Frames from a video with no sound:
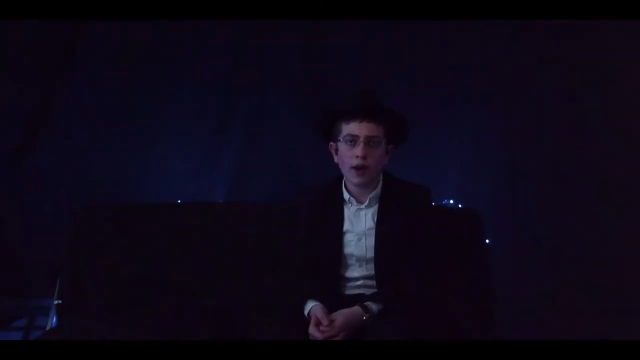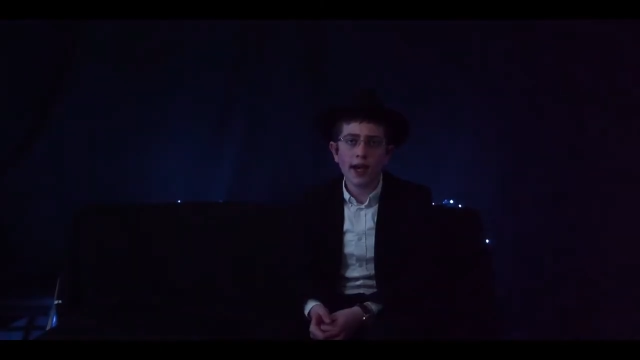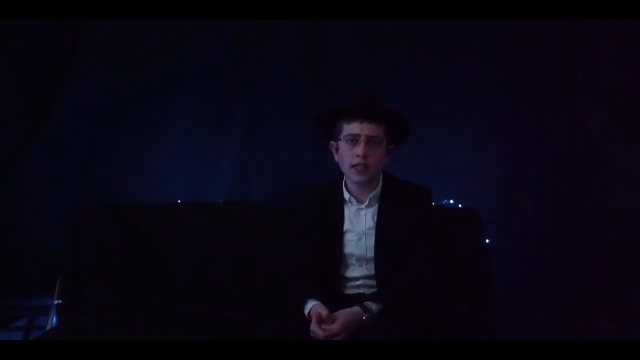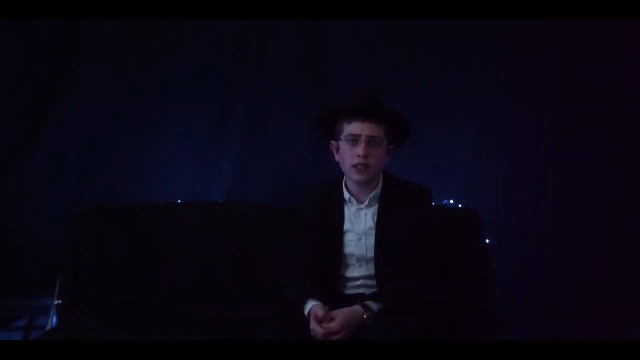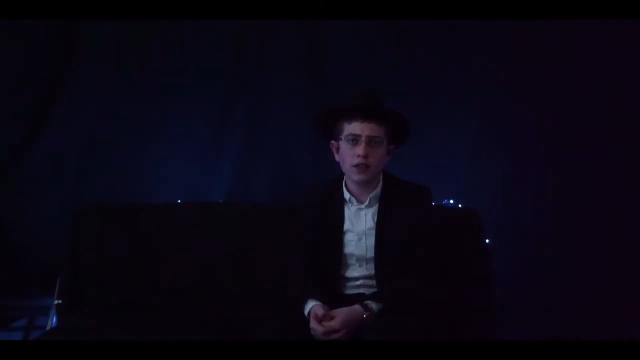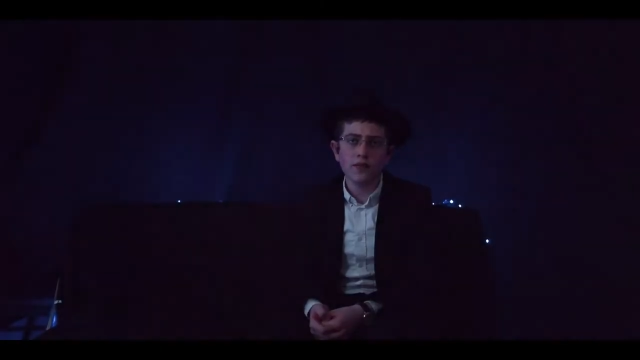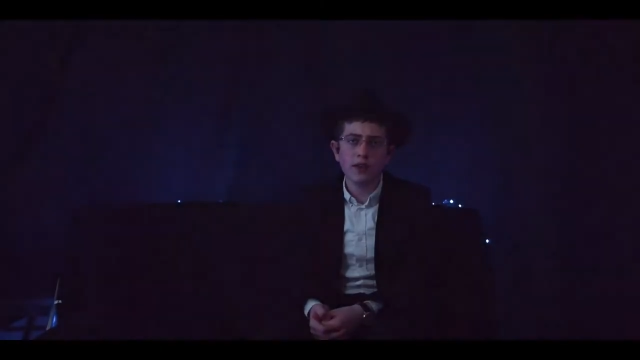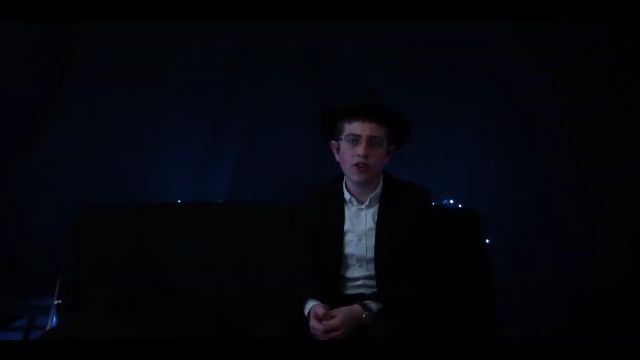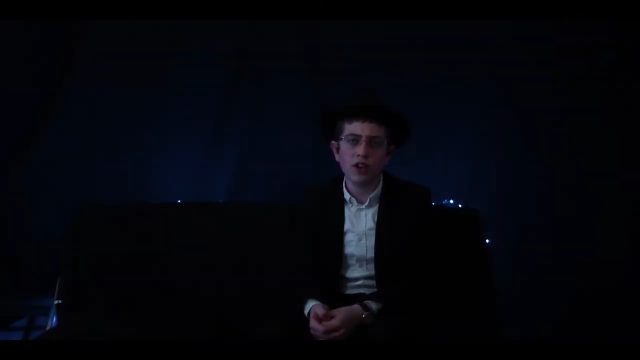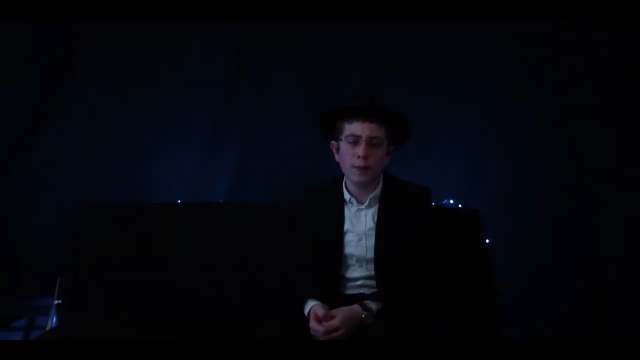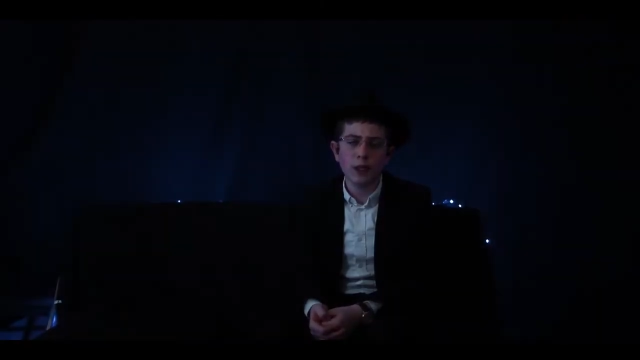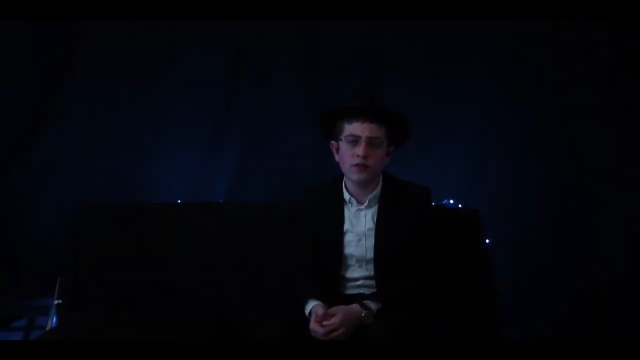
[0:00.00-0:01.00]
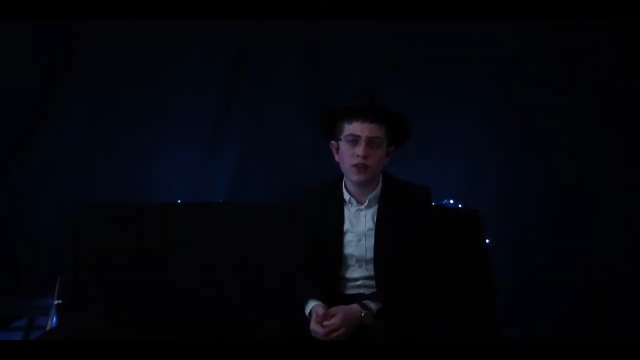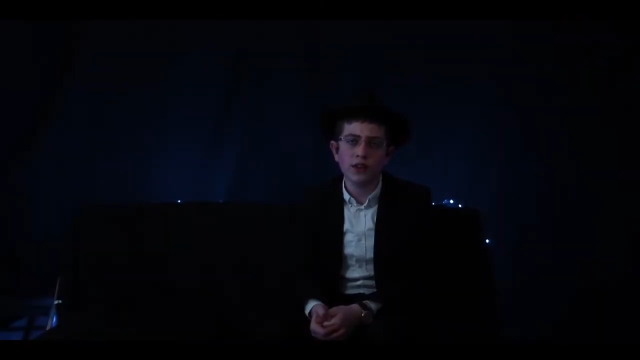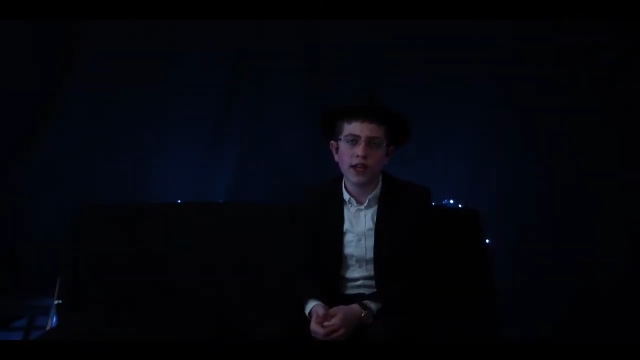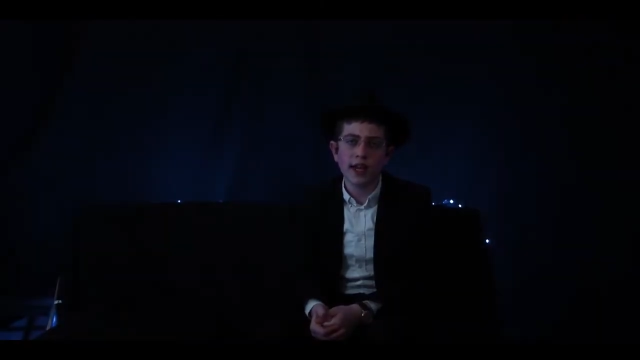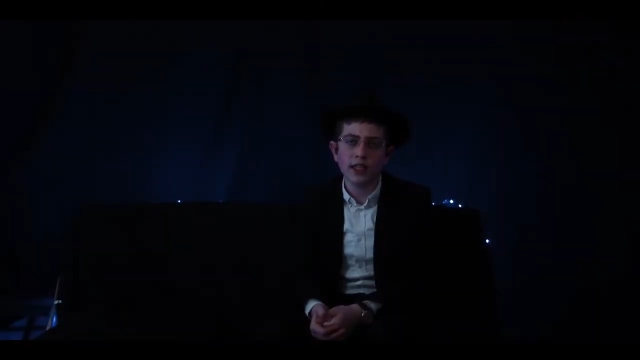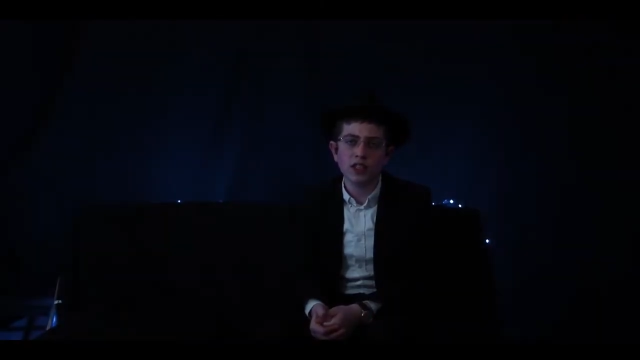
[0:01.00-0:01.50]
Why is tefillin a
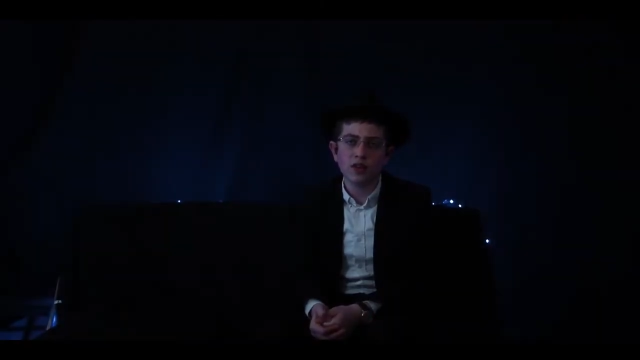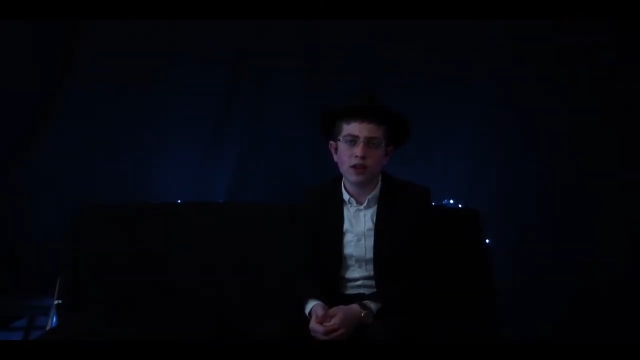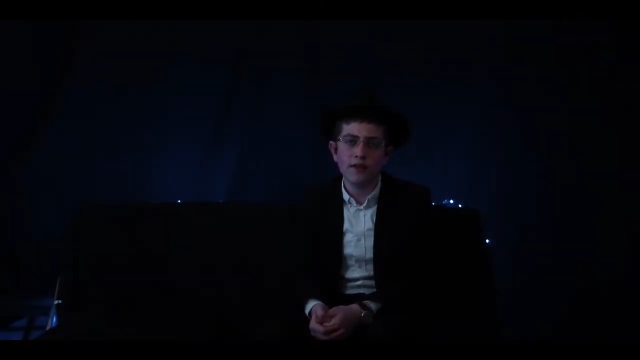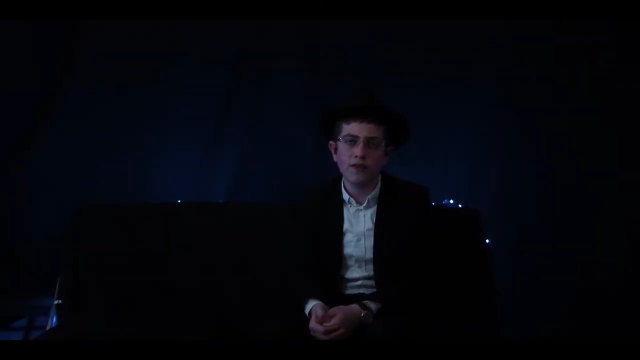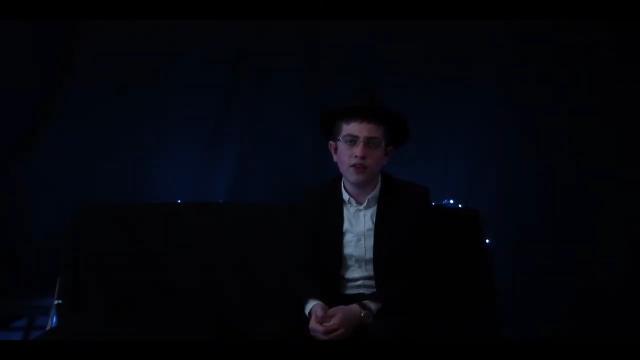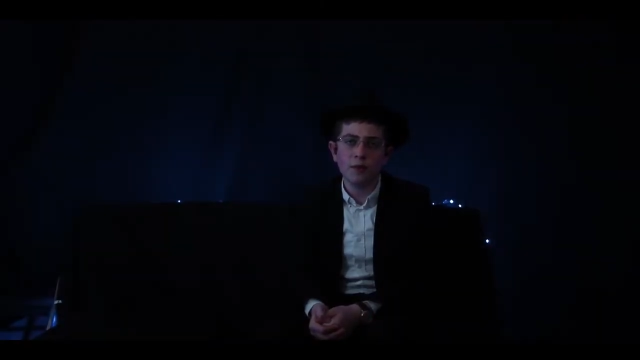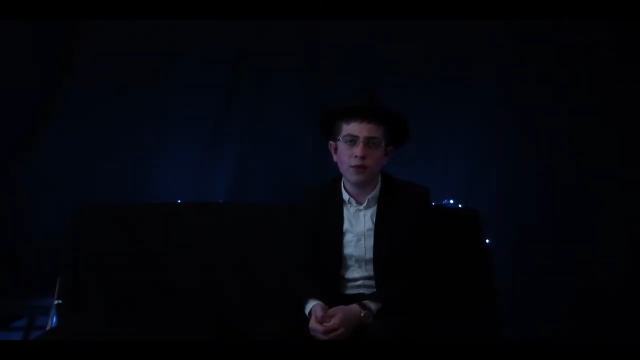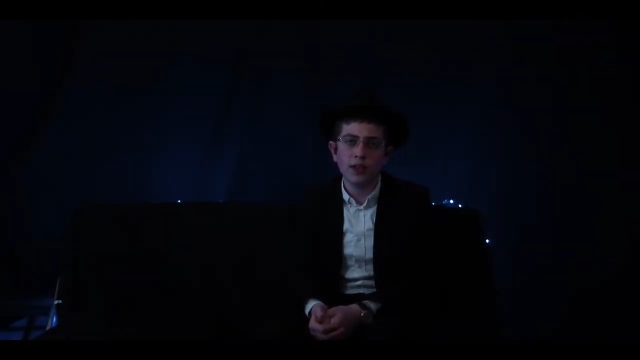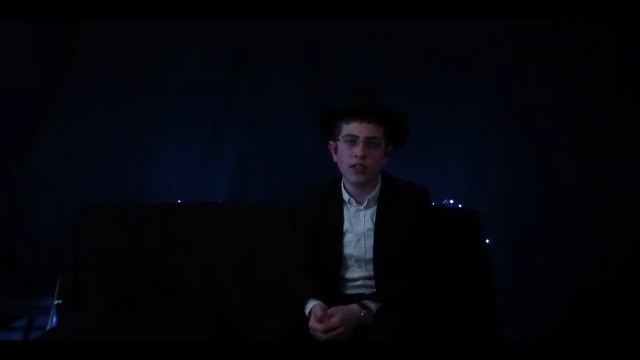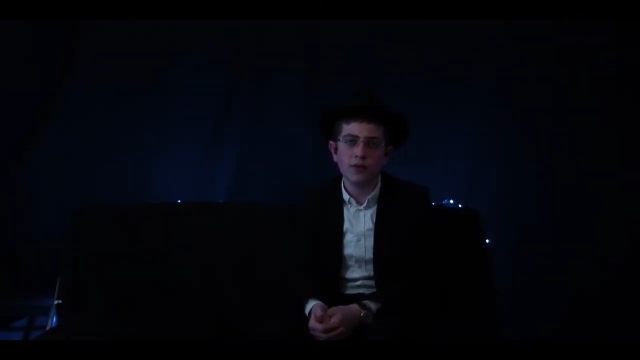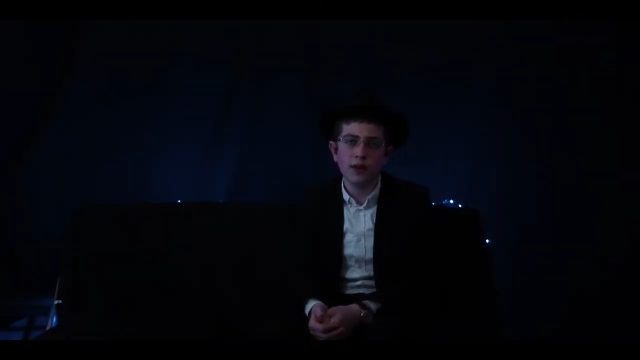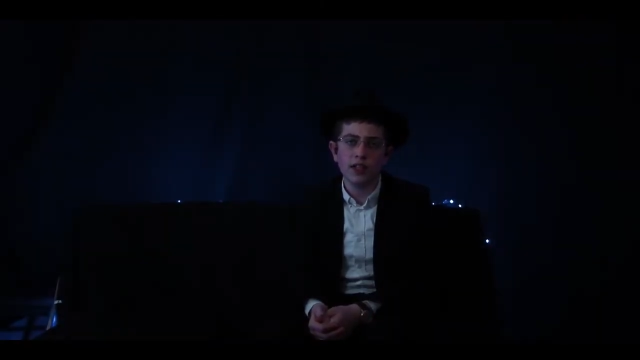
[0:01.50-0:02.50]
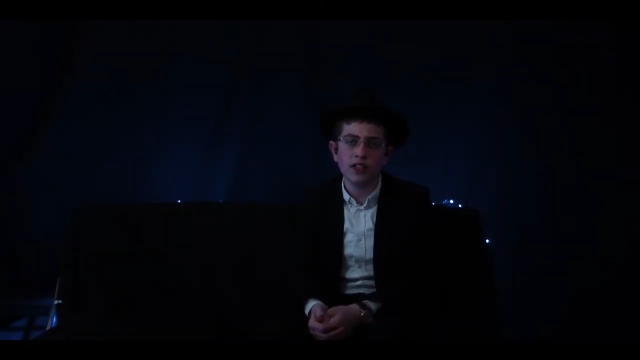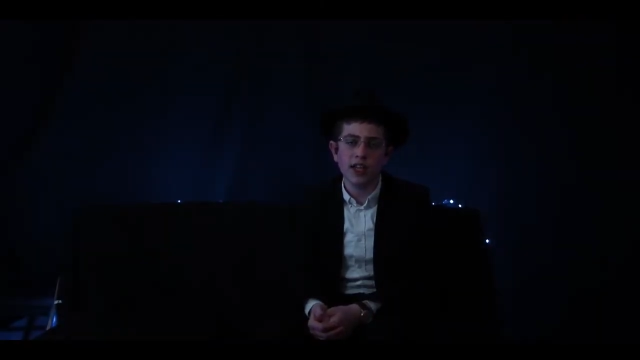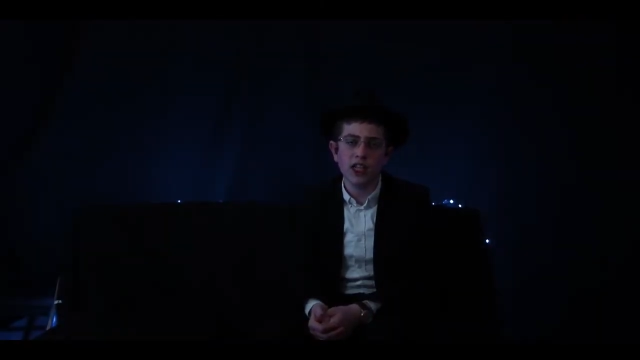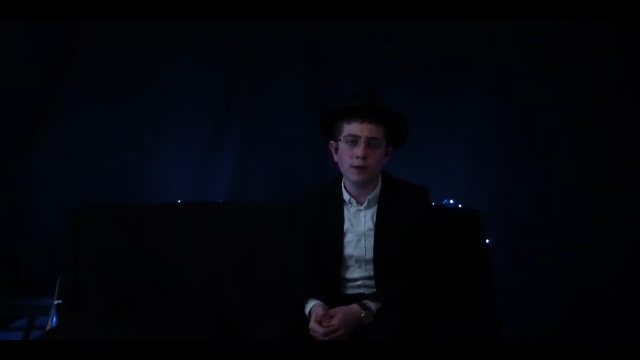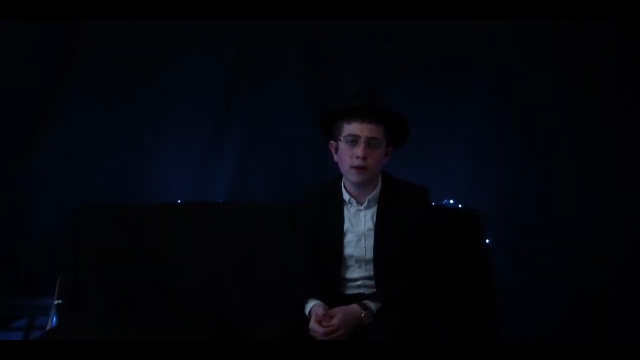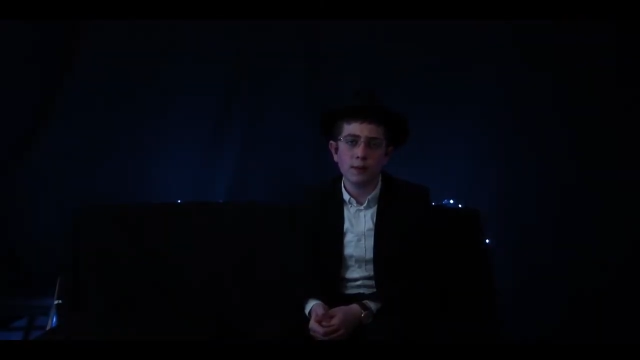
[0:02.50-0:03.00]
mitzvah that has to wait for a boy to reach
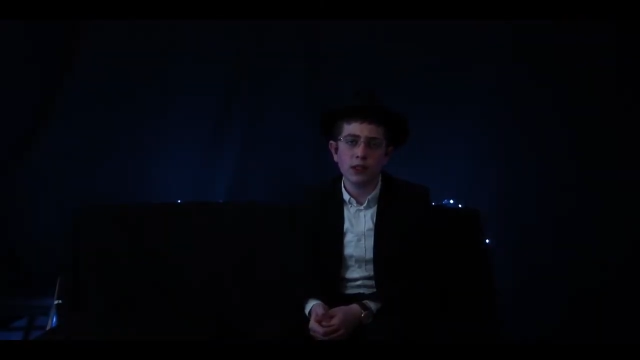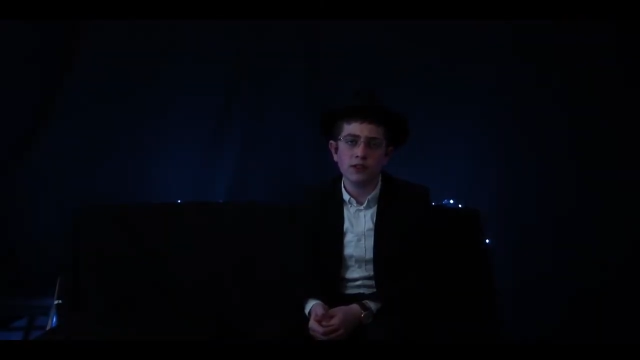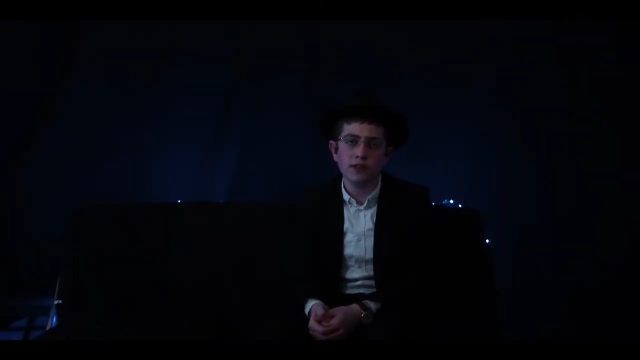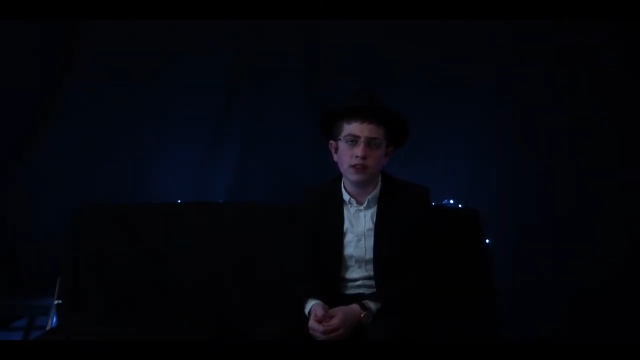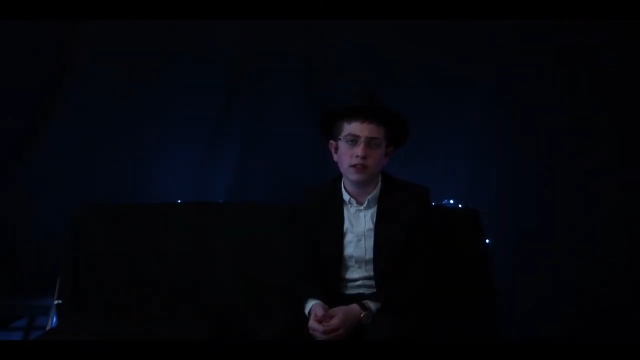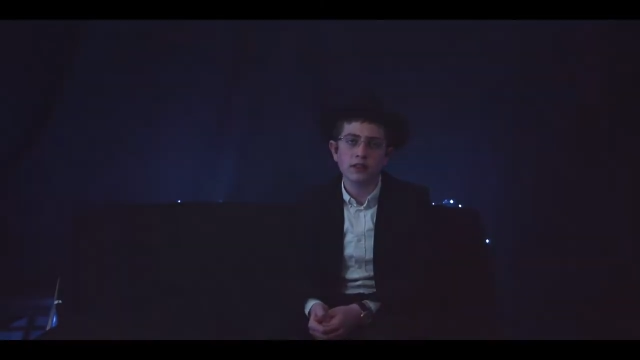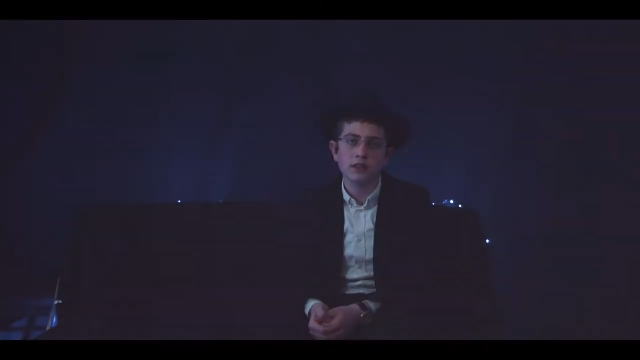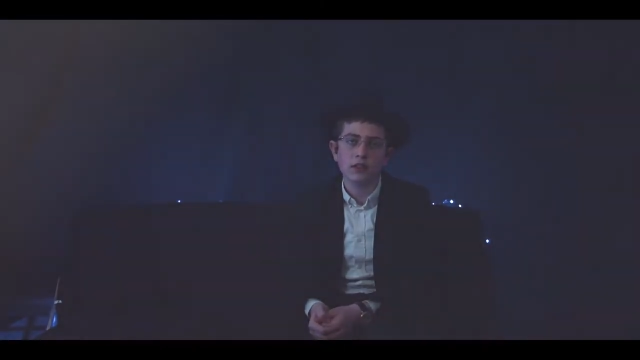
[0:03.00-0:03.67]
the age of bar mitzvah?